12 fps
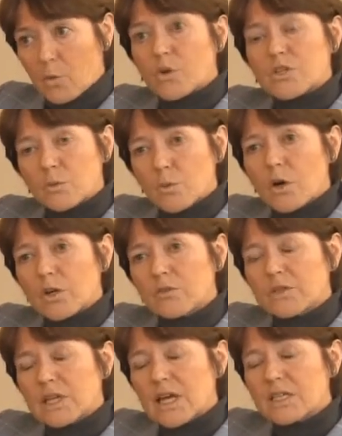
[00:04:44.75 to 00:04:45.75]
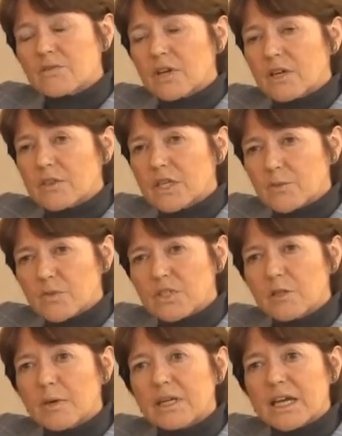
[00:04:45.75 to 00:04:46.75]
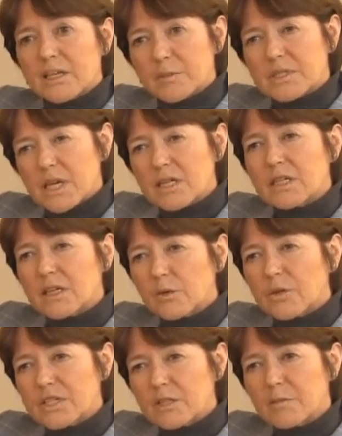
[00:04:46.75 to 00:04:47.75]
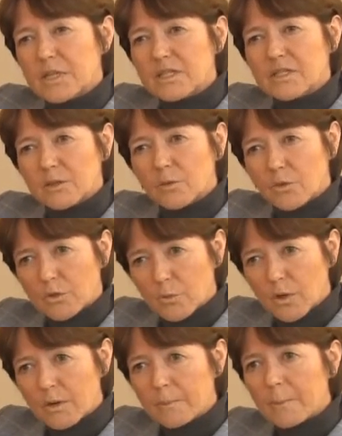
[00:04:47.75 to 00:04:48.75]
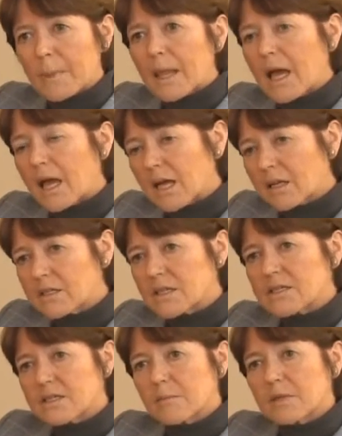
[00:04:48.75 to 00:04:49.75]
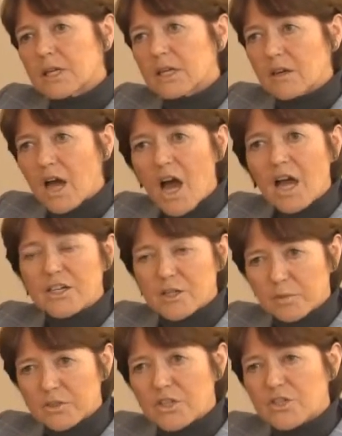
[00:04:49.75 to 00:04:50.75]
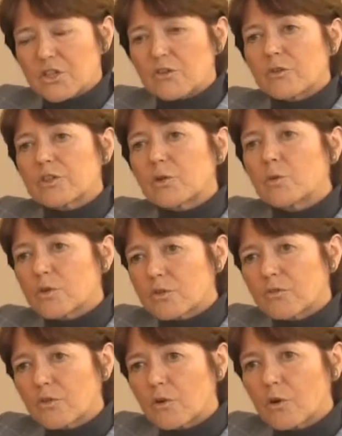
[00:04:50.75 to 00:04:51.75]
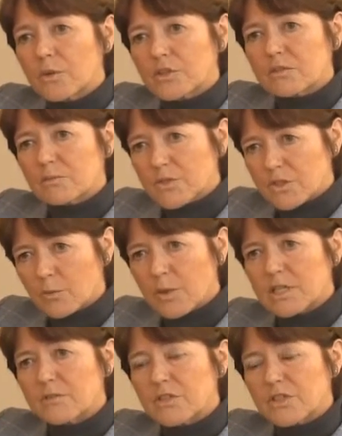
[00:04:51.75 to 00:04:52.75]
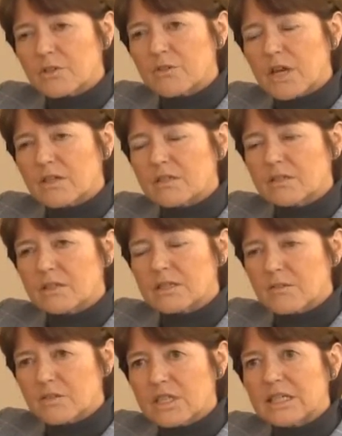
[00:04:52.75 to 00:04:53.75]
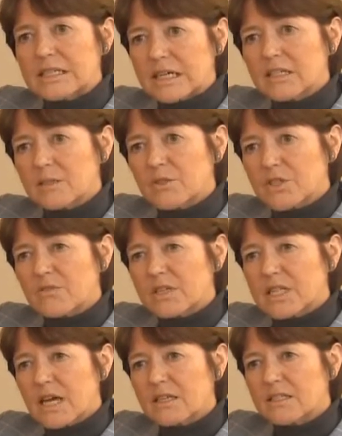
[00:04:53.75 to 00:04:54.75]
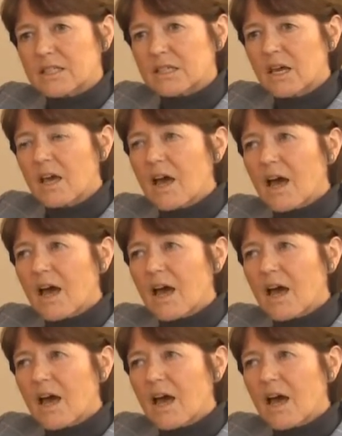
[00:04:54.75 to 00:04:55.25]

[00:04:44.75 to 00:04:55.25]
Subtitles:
Q1 over the last 5 years, we've seen about 80% increase in business in Q1, and similarly high double-digit growth in Q4, which is still waiting for the 2017 data, which is fantastic.